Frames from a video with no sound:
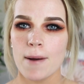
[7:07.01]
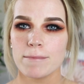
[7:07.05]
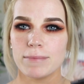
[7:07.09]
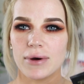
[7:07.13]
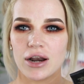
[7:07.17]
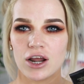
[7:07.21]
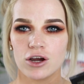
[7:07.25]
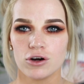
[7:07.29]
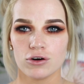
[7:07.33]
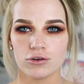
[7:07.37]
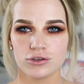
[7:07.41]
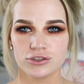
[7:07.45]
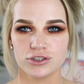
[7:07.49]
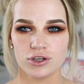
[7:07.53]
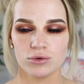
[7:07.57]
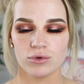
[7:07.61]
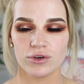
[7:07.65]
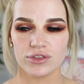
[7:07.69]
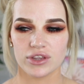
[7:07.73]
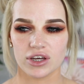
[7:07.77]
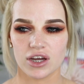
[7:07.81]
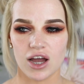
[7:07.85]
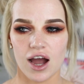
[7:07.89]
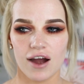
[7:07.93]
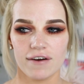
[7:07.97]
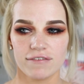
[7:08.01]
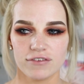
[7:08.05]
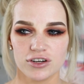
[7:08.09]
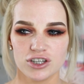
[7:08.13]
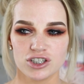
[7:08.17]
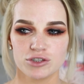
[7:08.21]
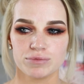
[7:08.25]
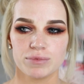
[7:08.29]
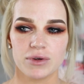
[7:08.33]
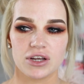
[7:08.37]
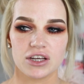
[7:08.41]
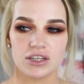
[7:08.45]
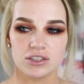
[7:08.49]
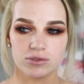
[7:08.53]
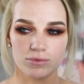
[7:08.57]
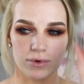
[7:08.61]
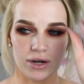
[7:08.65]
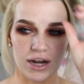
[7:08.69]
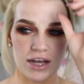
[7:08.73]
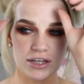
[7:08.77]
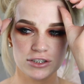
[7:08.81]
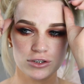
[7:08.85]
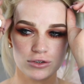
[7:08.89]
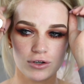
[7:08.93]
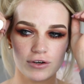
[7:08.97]
but I also want the coverage because
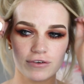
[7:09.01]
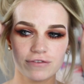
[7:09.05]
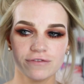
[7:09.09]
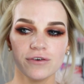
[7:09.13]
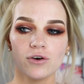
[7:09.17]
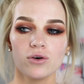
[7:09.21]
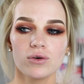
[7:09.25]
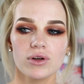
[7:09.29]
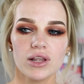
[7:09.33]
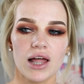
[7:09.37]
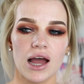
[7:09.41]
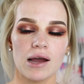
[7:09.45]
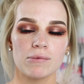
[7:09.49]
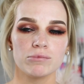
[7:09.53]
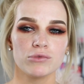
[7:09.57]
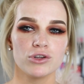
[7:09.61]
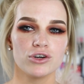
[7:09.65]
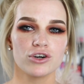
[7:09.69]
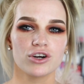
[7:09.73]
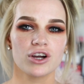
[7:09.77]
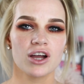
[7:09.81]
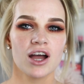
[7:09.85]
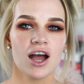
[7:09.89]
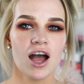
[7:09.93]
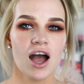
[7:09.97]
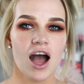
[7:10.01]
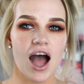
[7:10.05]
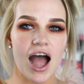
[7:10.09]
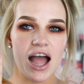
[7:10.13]
when I do a full glam look,